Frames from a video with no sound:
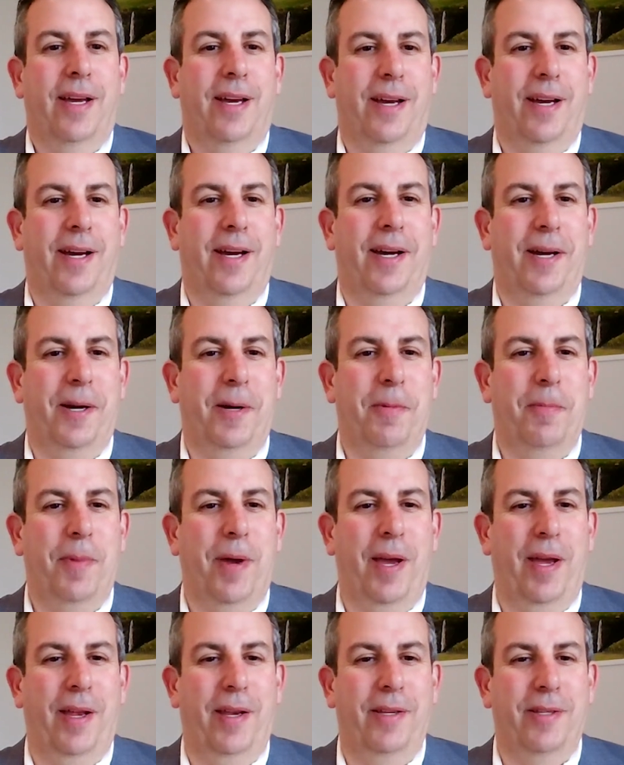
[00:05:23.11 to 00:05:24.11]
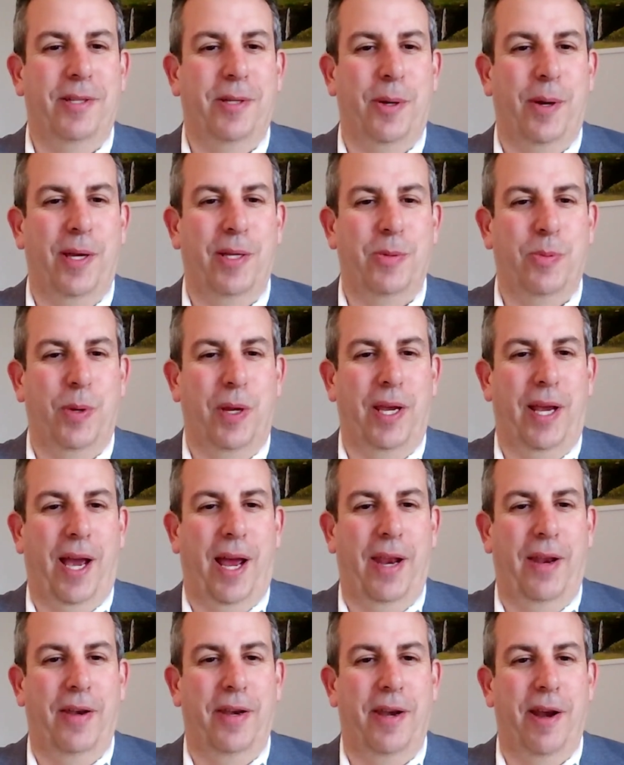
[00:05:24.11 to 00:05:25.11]
And so as we
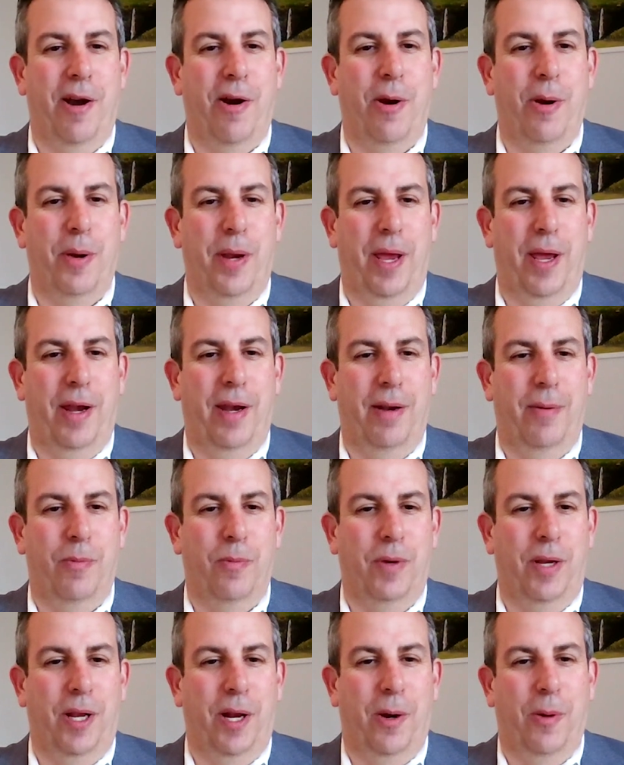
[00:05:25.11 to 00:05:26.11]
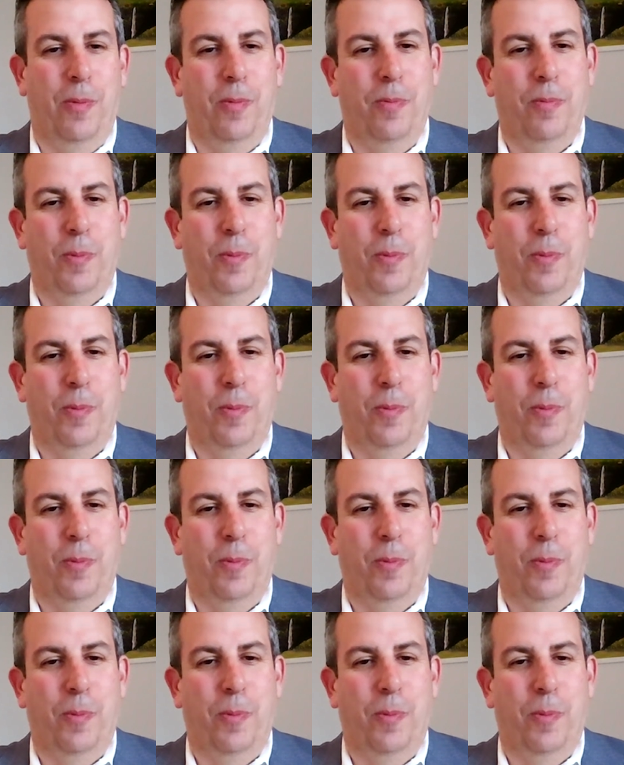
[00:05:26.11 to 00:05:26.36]
kind of narrowed in and, you know,